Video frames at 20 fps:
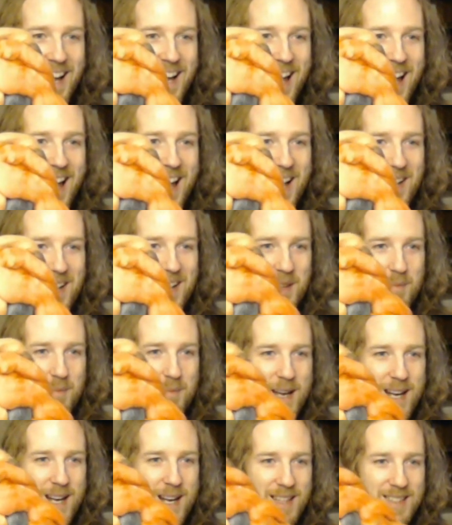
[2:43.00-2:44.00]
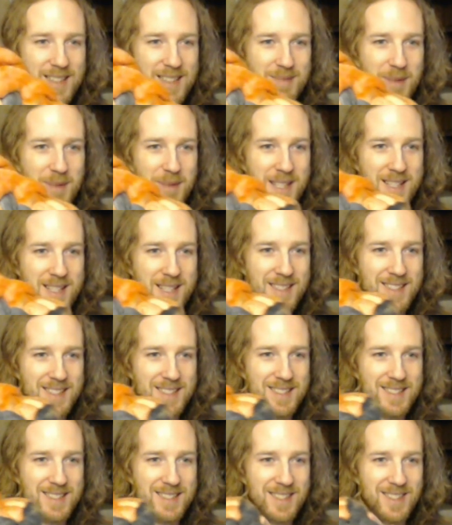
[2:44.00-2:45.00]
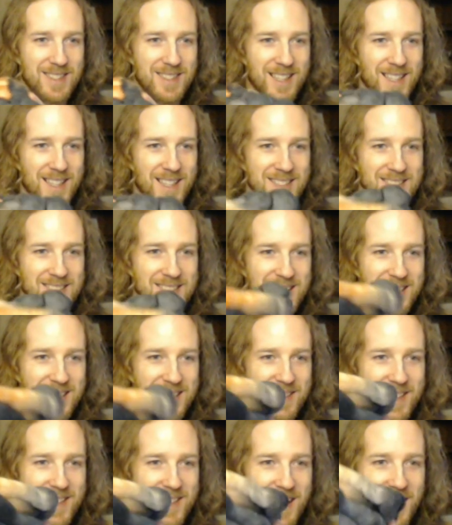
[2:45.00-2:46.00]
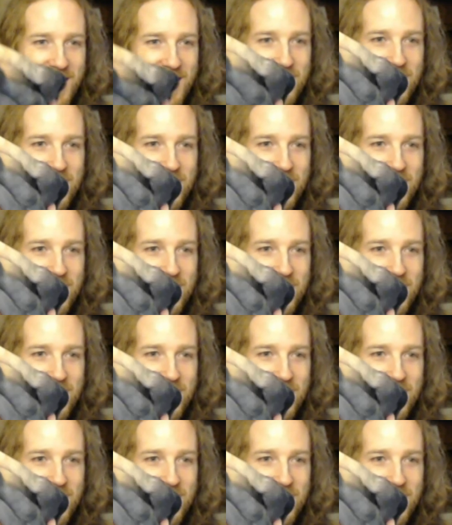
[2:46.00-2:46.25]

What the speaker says: Out of the bag. That's a bit nicer to look at, isn't it? There we go.